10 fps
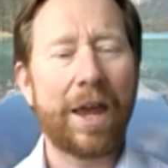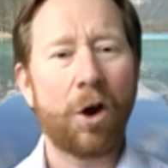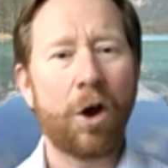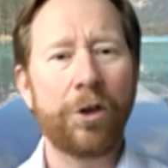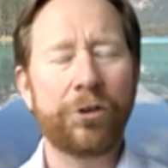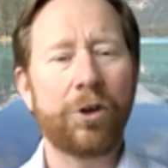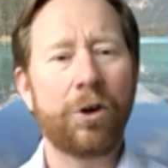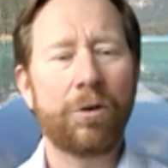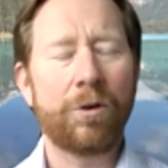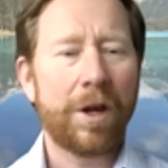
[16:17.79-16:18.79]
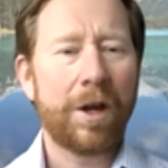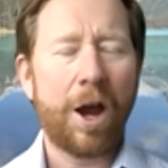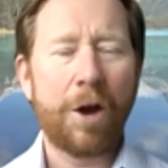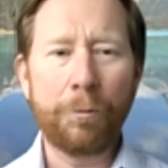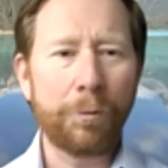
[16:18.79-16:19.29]
and also
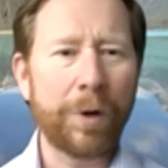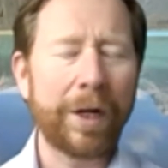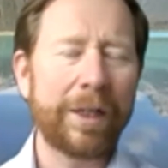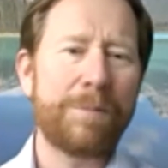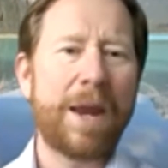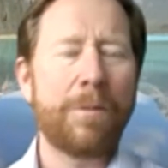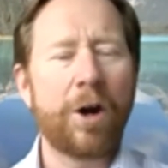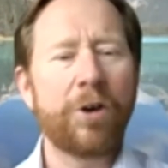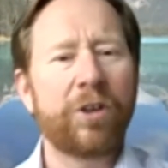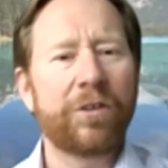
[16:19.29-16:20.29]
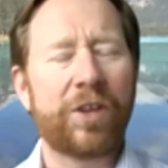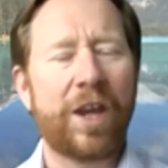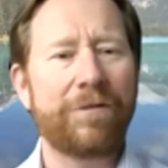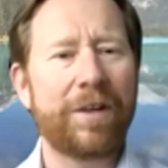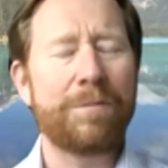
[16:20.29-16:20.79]
a really big margin of
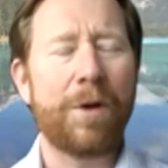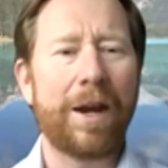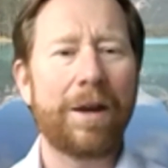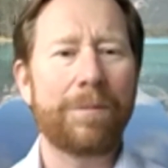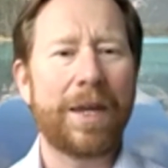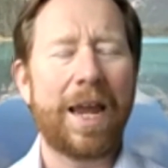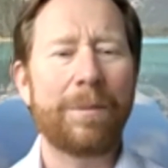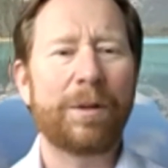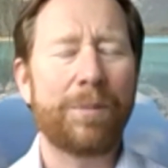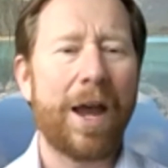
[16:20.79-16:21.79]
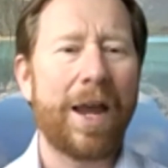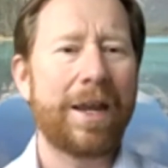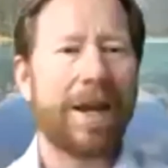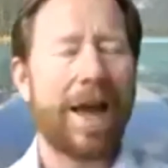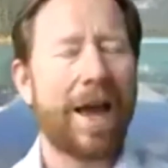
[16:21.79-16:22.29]
safety by being able to buy
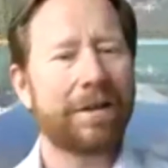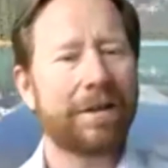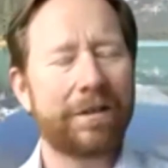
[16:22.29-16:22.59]
it at